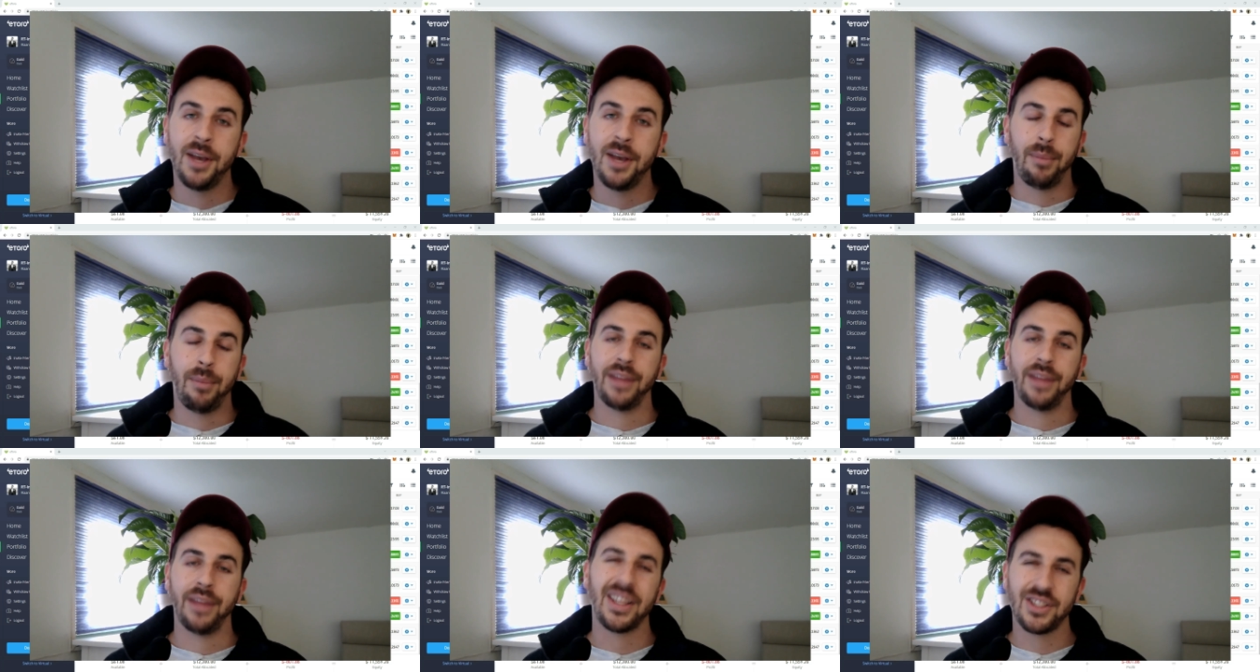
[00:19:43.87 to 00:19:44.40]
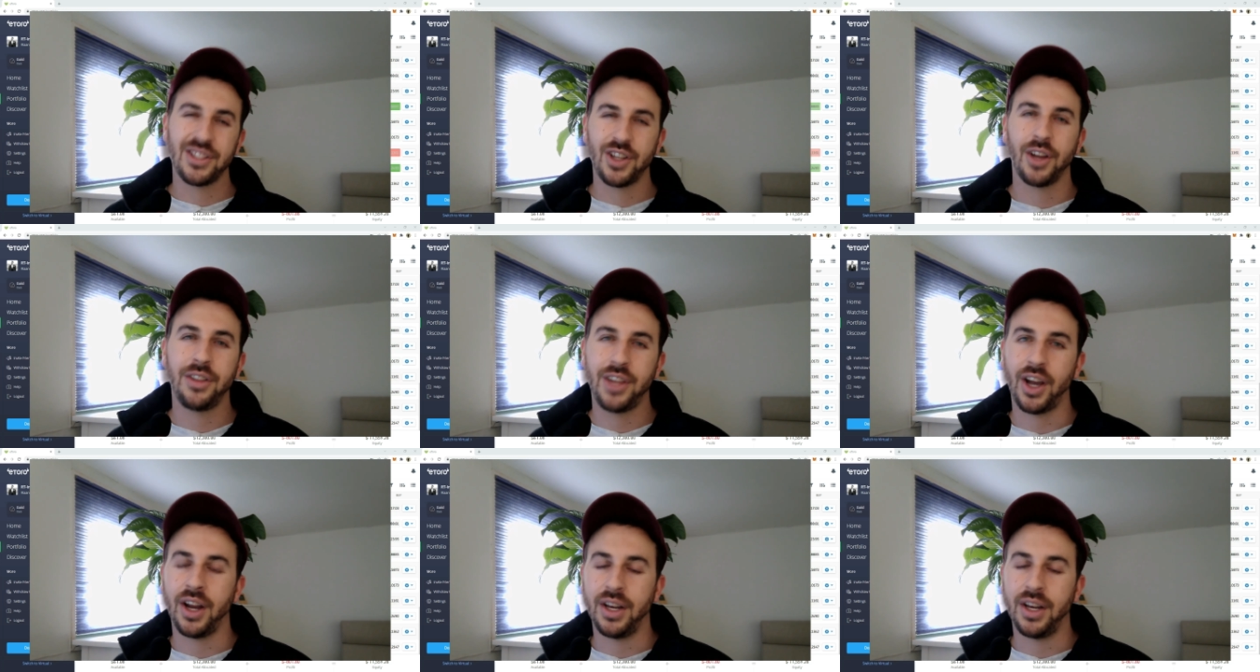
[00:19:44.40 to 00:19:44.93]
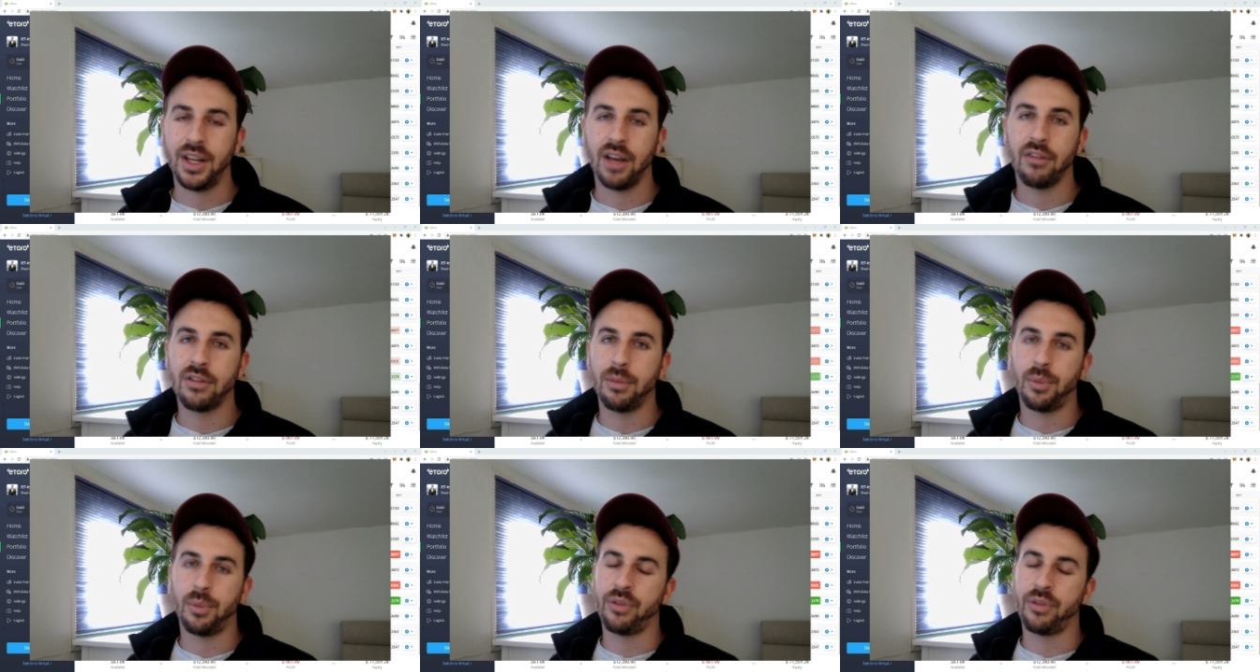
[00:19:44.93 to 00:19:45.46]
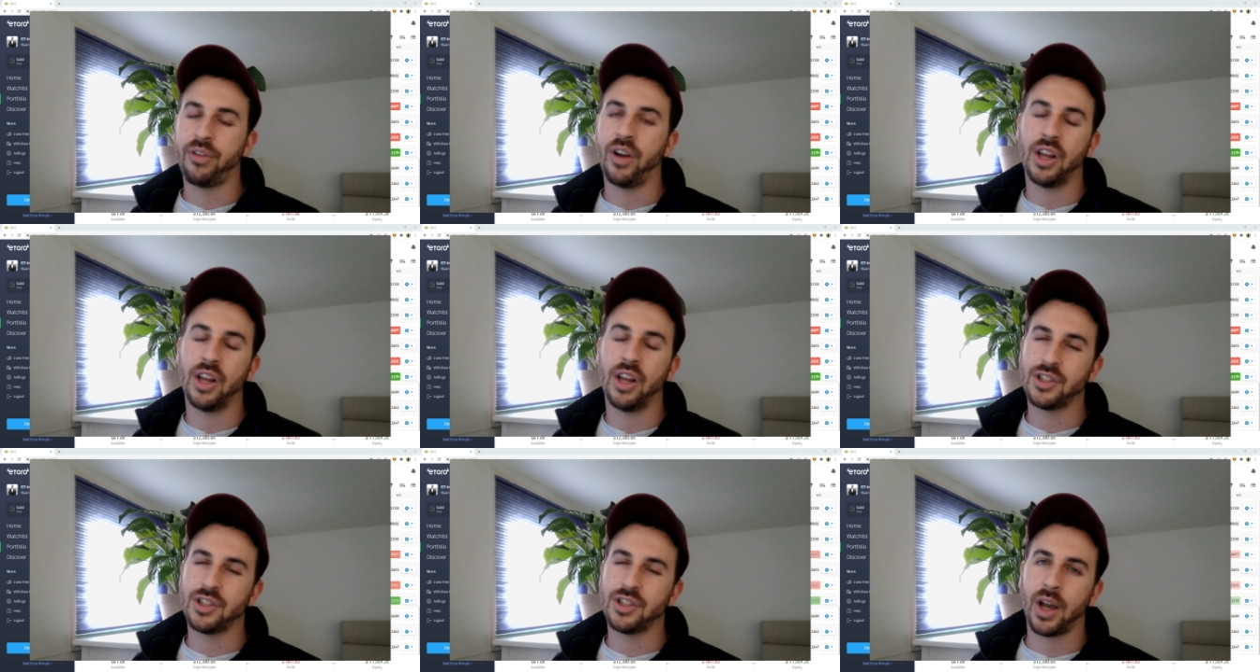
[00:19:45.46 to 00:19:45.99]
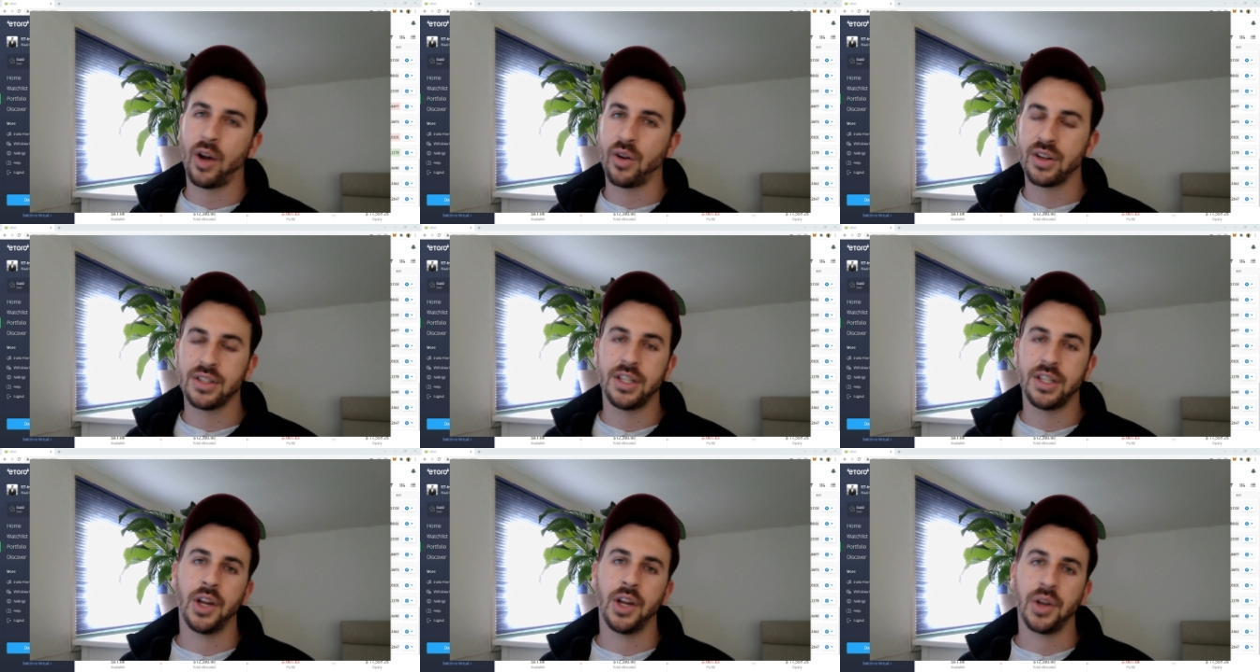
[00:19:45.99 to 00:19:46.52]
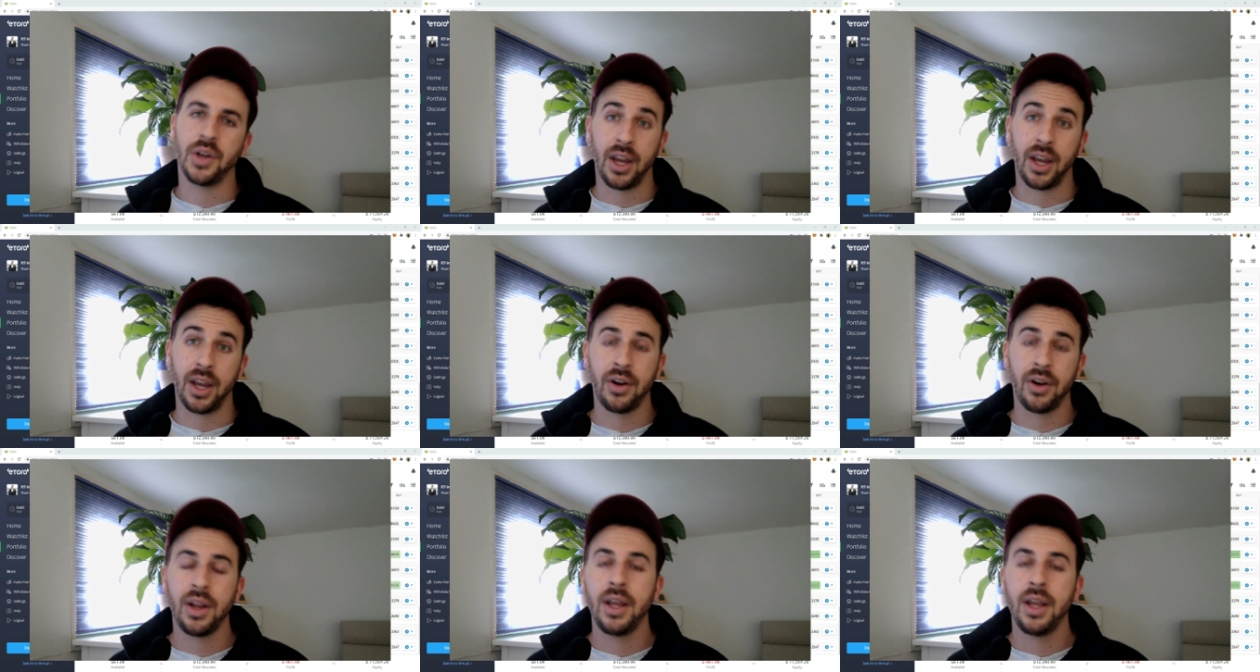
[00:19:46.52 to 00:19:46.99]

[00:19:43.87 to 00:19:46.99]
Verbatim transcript: But that's not the idea of the portfolio, so I honestly don't care